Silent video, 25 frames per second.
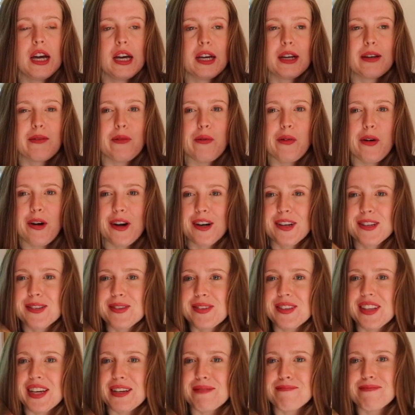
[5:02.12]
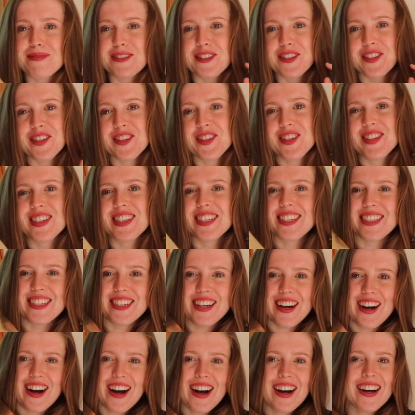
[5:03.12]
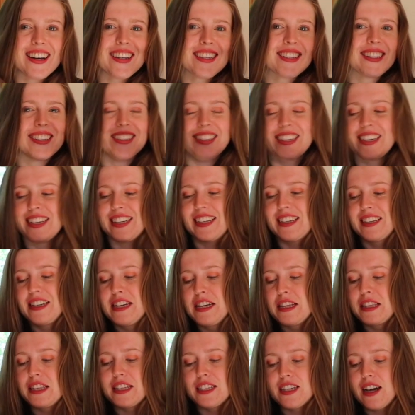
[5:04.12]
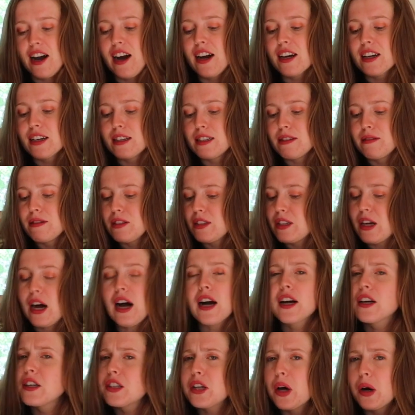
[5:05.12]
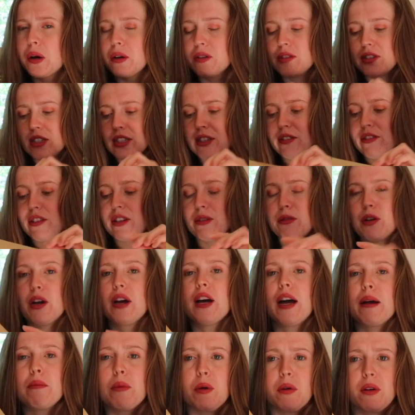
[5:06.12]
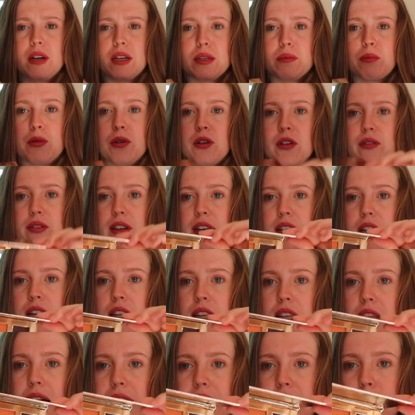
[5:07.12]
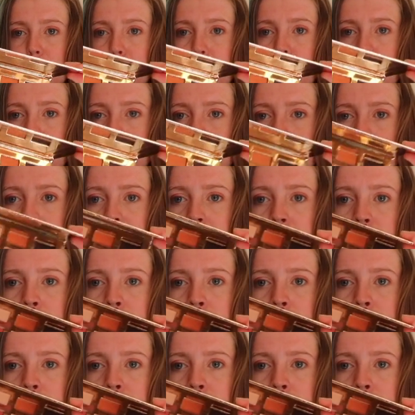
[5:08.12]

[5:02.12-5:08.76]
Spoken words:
works with like blues and darks and like the darker tones, if it were. I'm always more of like a lighter person.